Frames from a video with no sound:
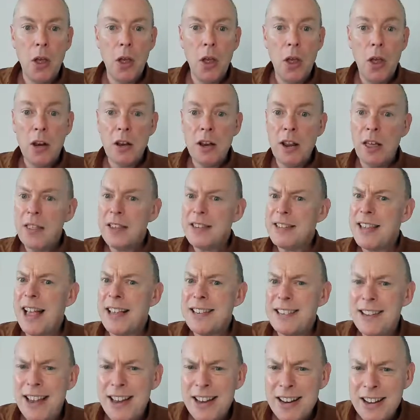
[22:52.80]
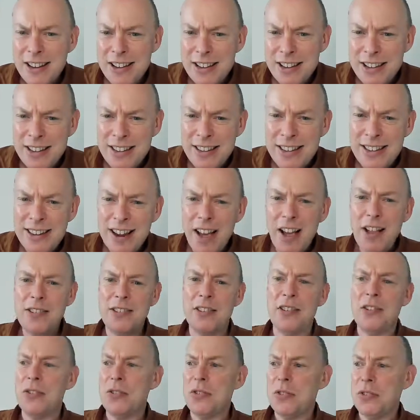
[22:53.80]
Now this has
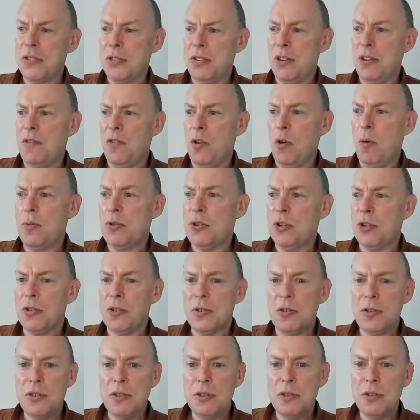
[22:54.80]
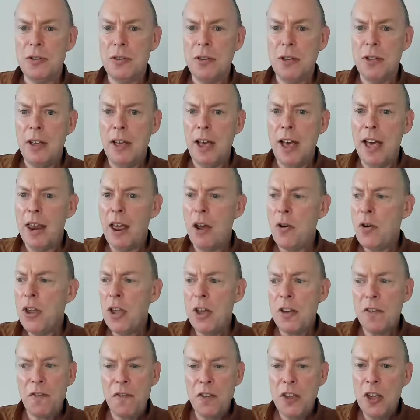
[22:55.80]
dozens of options and only a
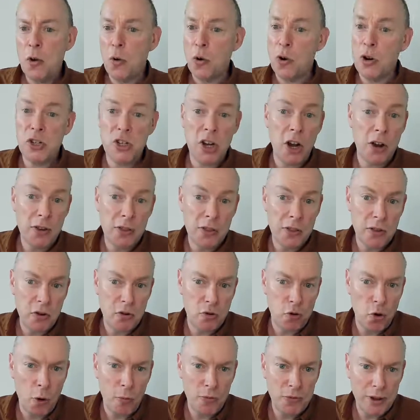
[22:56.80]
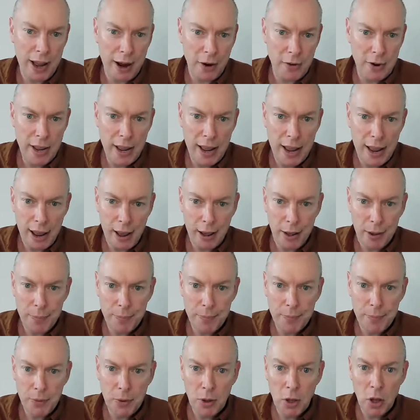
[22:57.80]
few are shown in the drop down here,
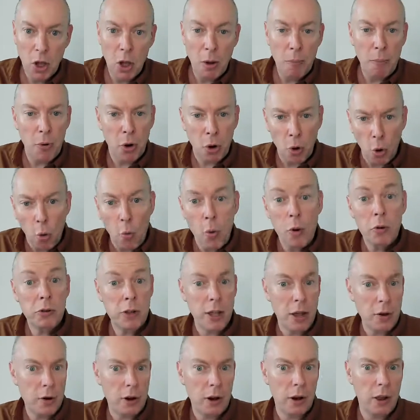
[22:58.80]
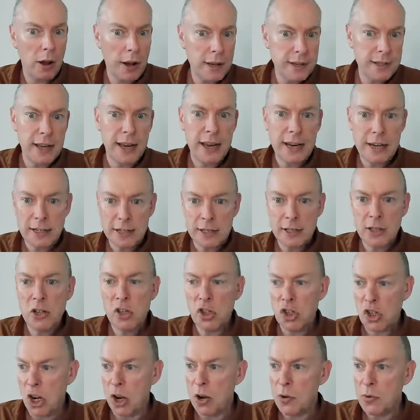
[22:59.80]
but all will localize into the
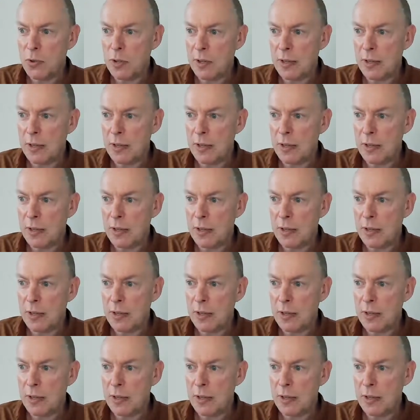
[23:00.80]
chosen